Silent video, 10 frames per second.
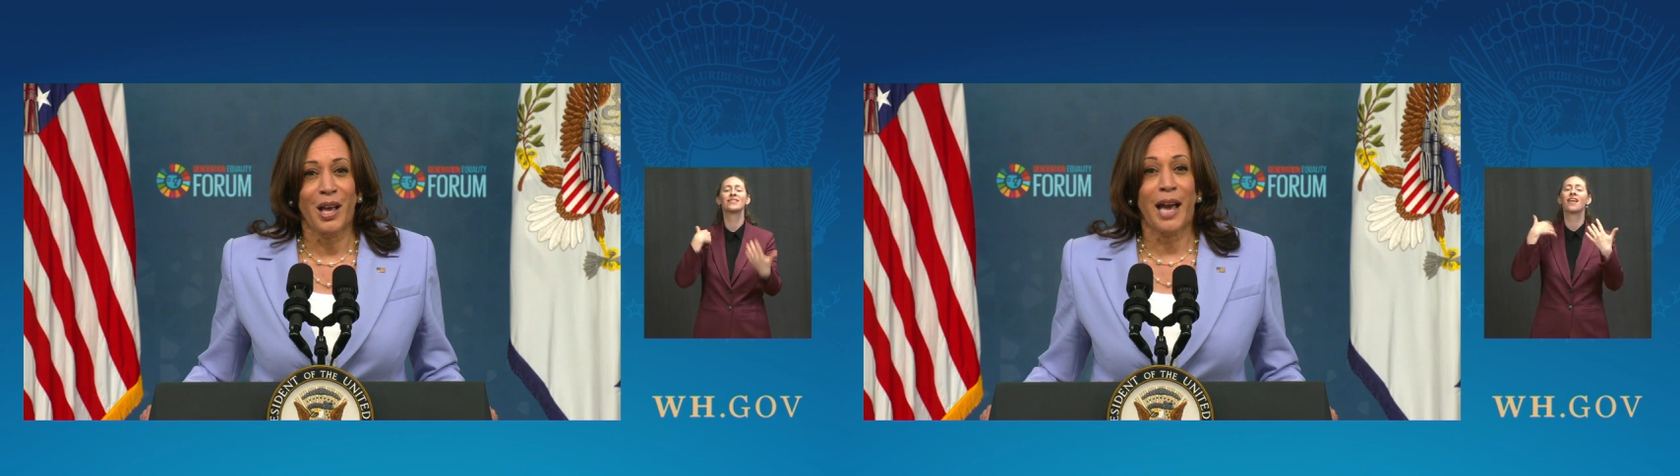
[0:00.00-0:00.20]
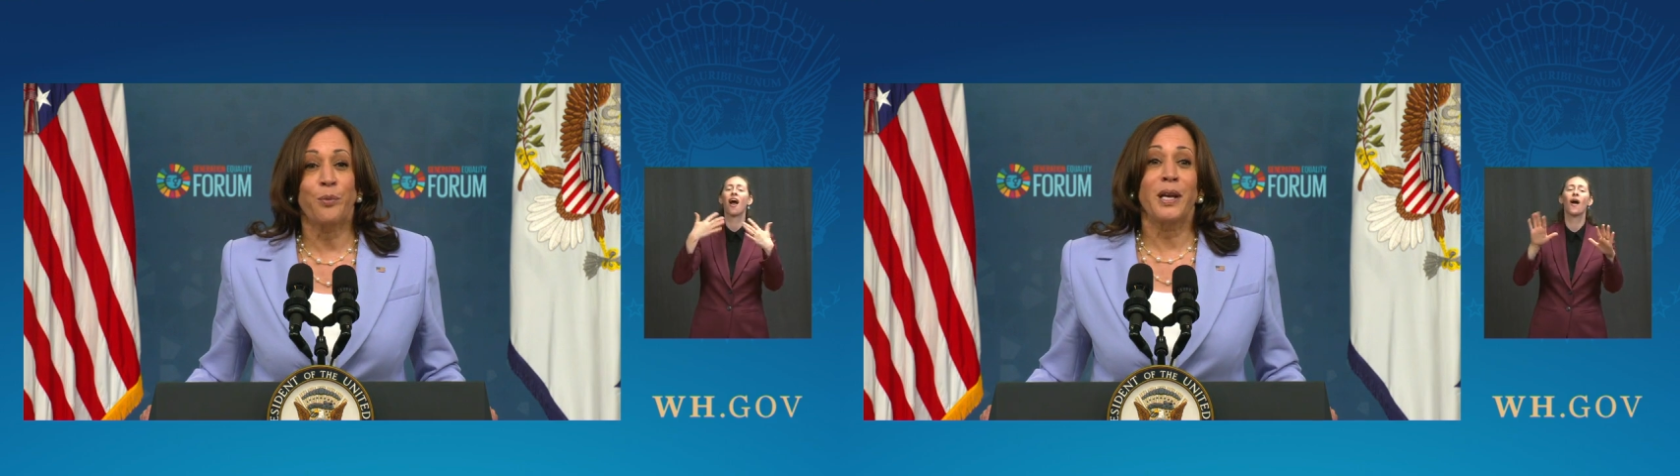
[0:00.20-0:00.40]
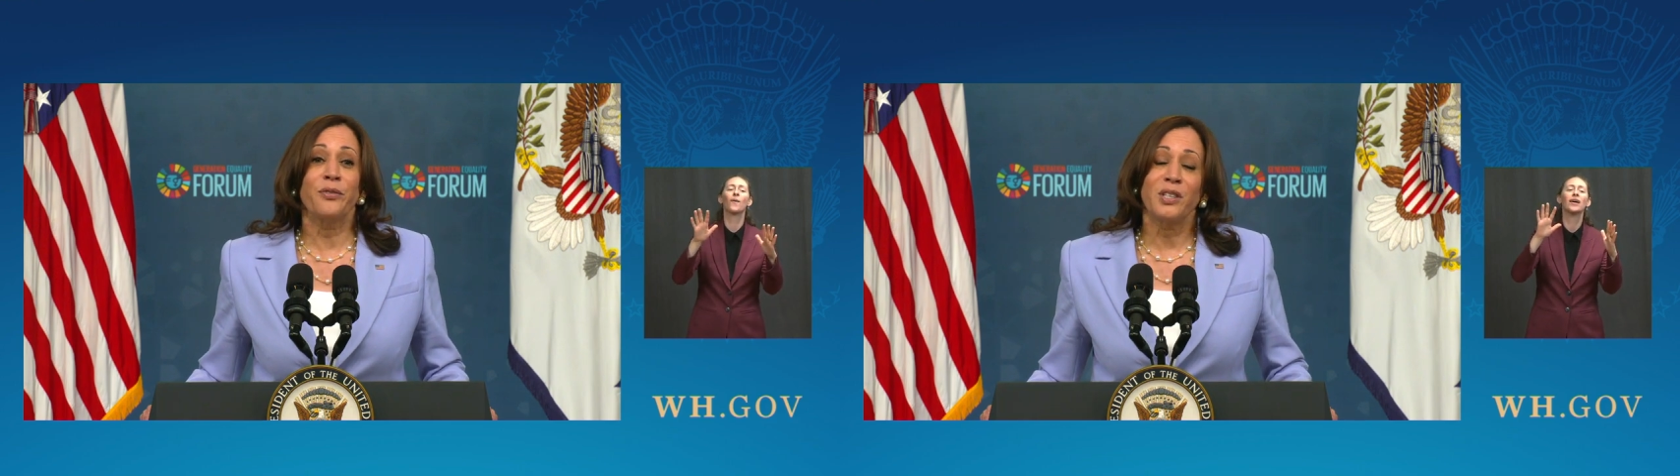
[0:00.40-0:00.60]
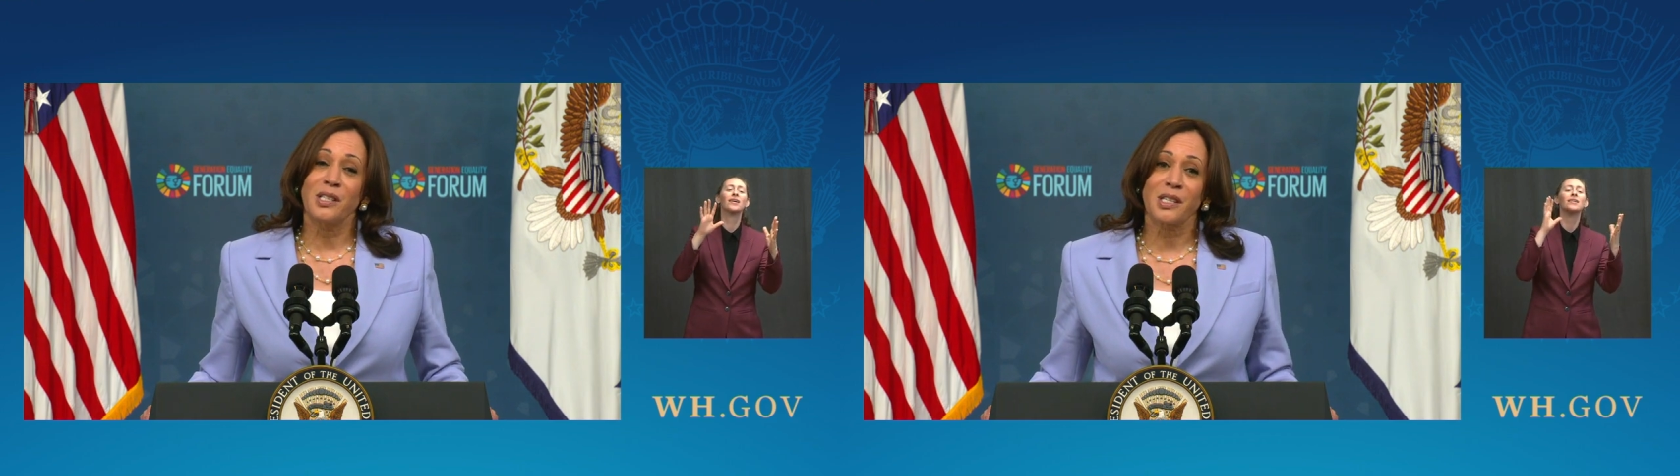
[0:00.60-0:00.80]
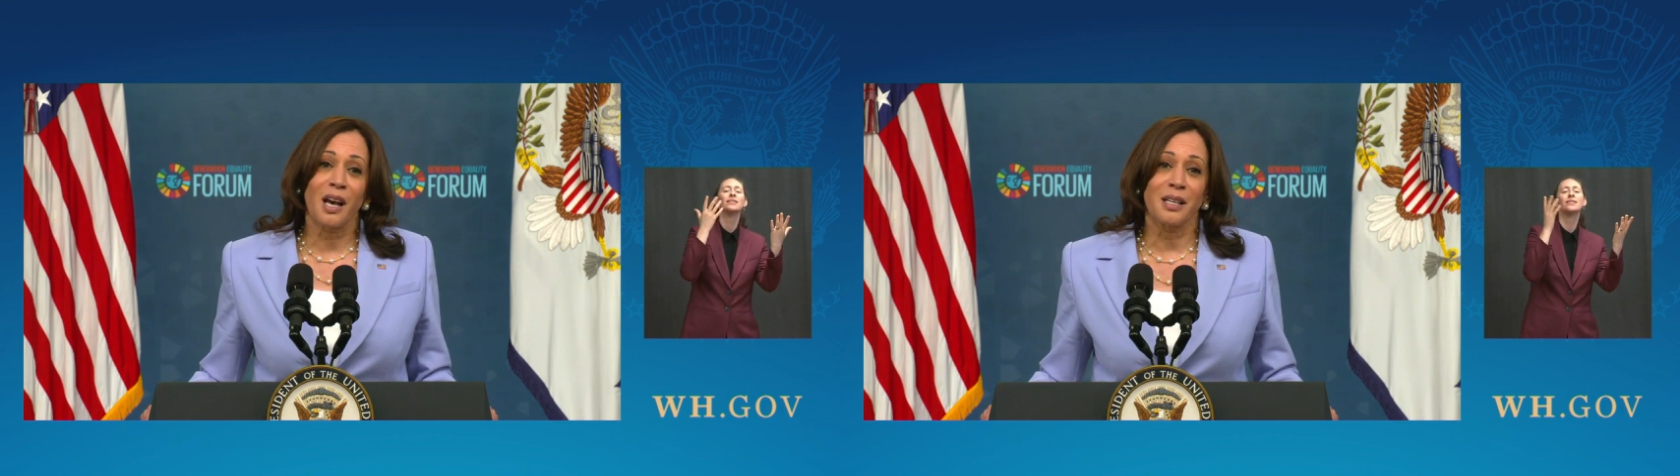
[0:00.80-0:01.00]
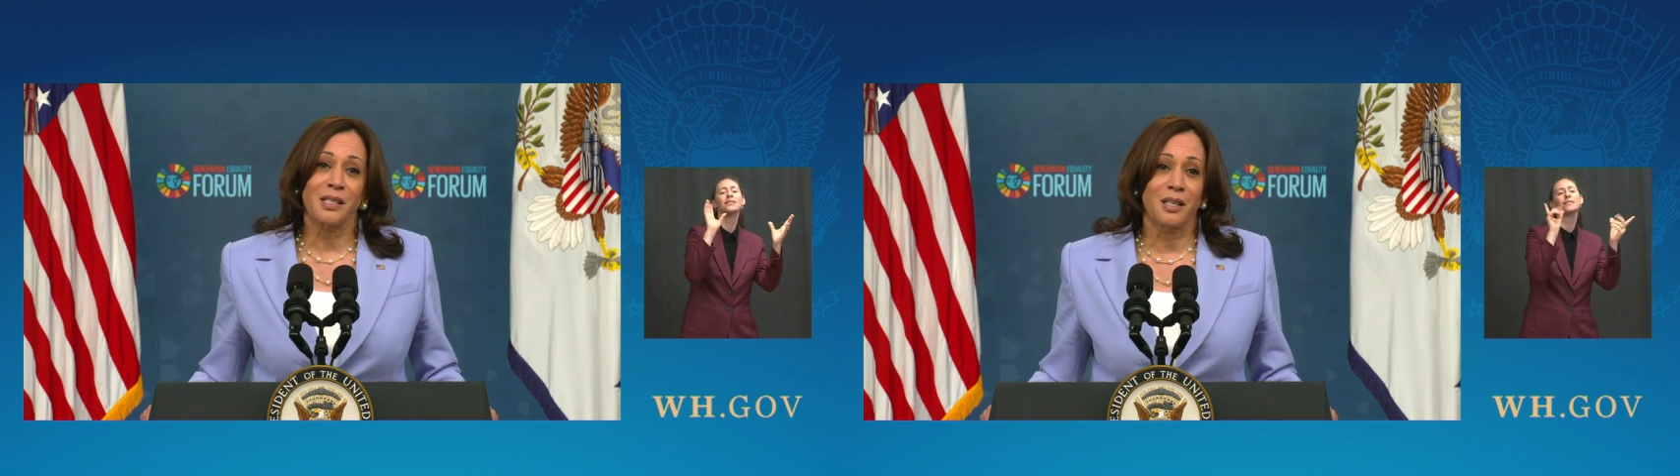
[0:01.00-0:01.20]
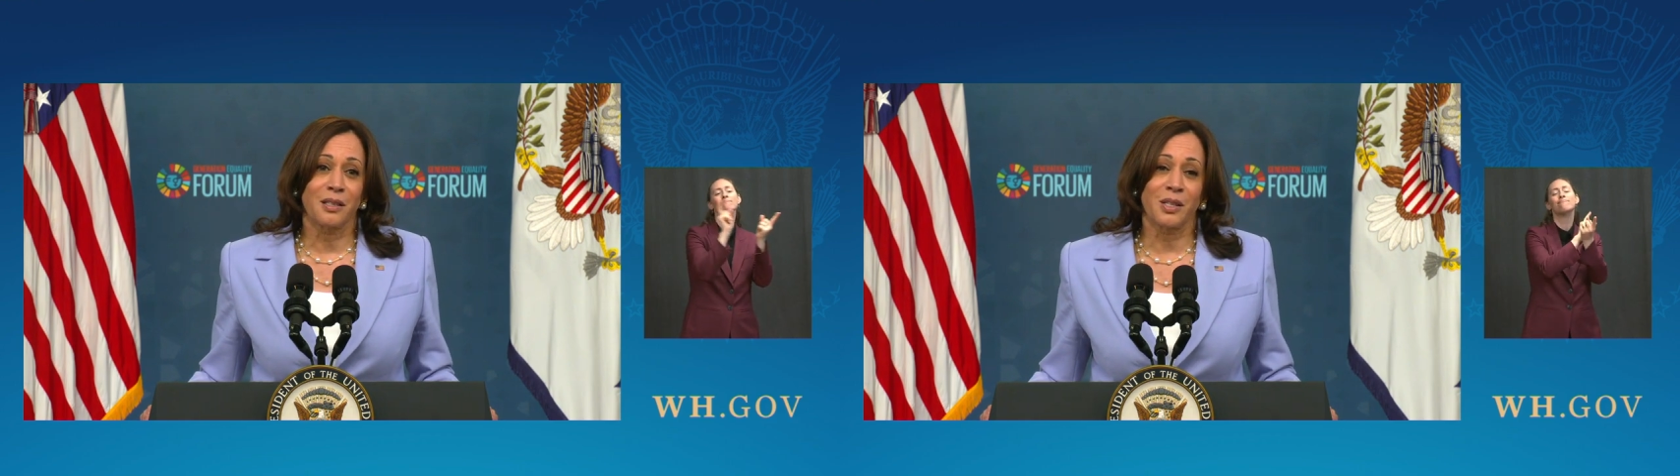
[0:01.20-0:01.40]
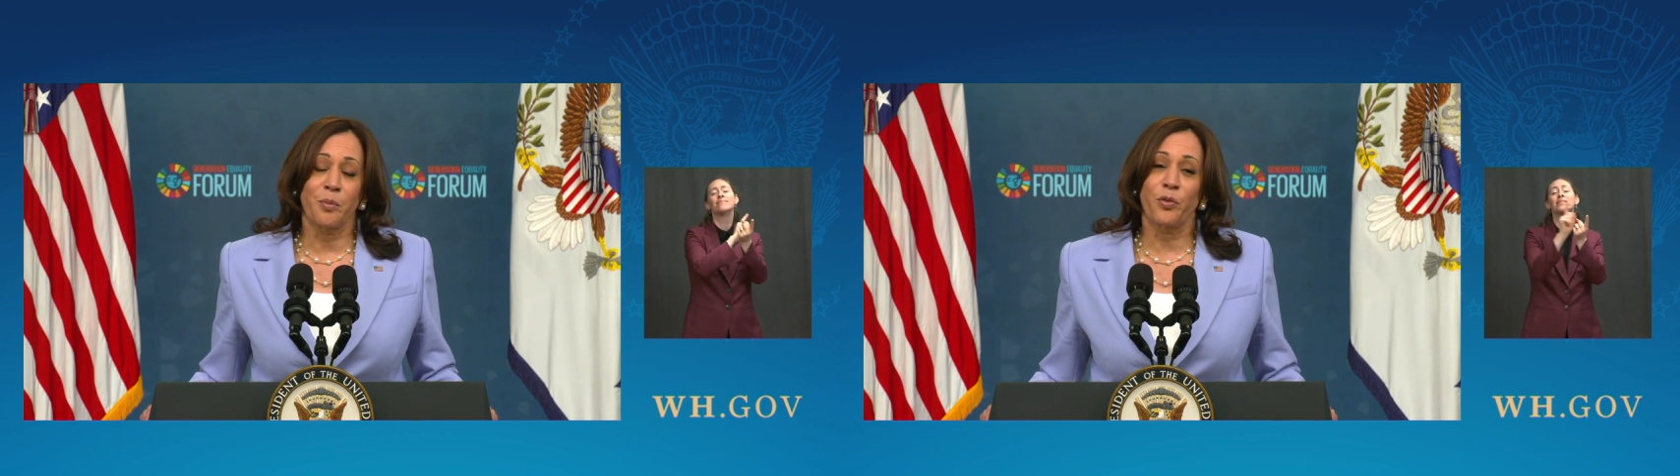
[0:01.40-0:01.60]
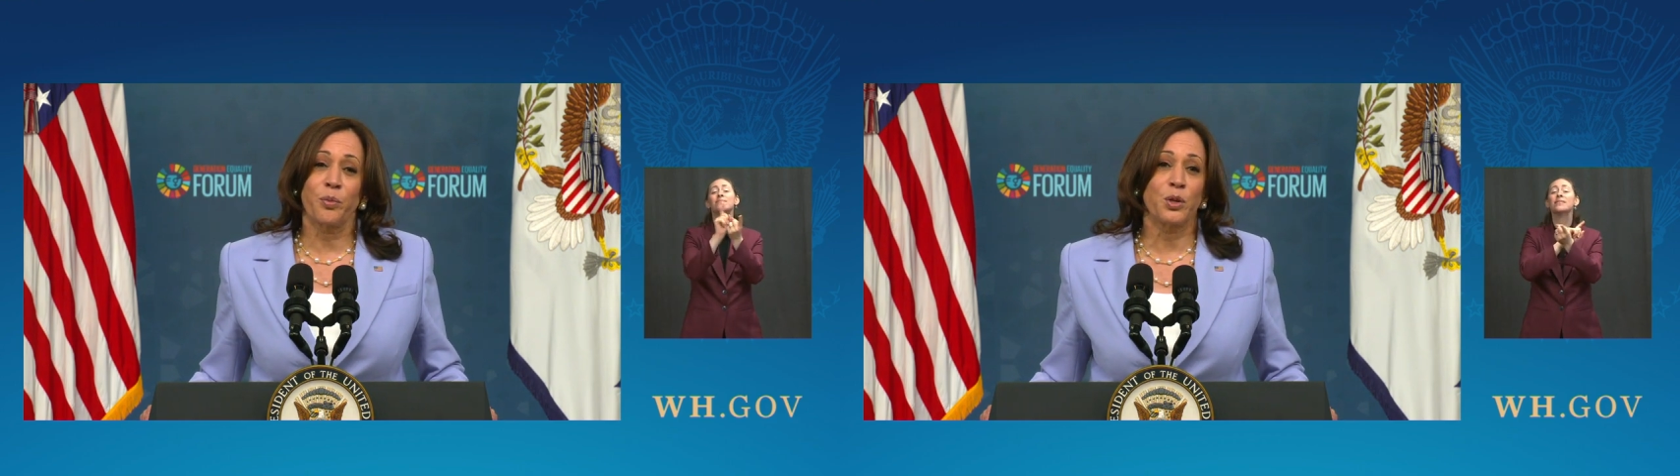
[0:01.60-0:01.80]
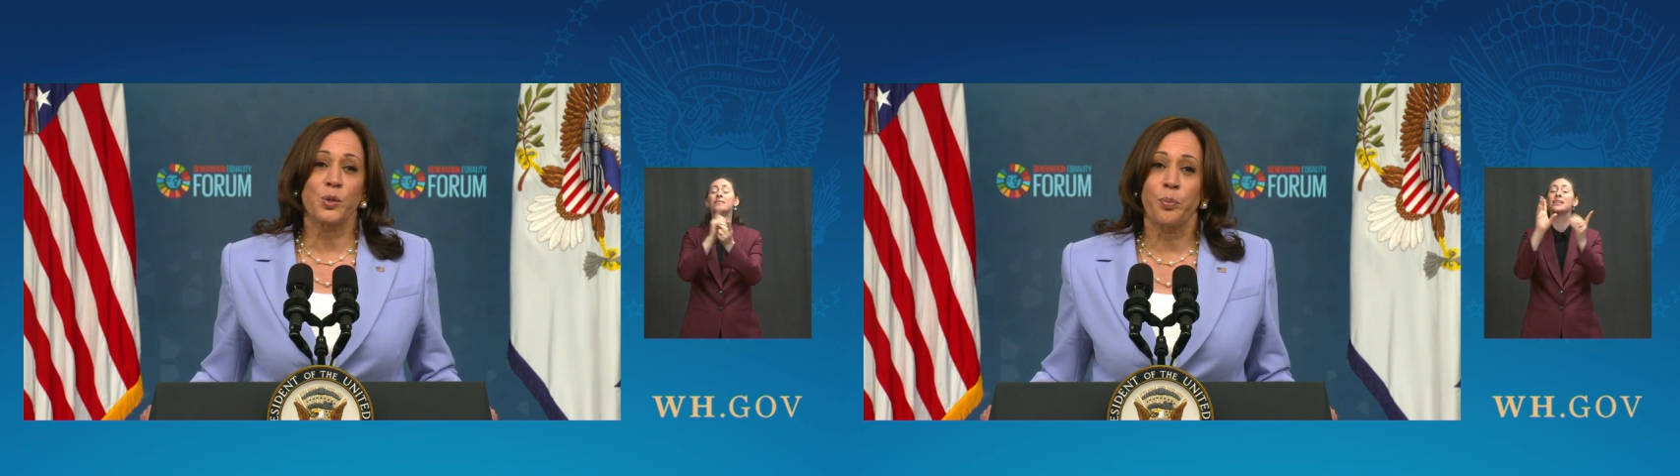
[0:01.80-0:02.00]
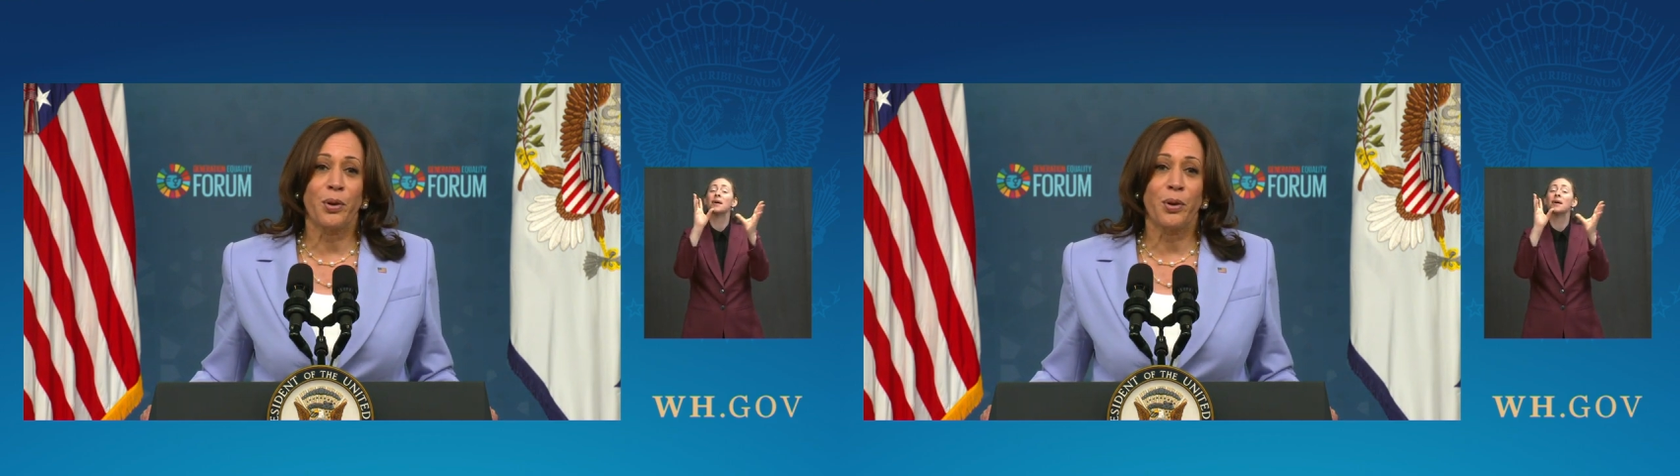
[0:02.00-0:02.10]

and we have discussed some of the most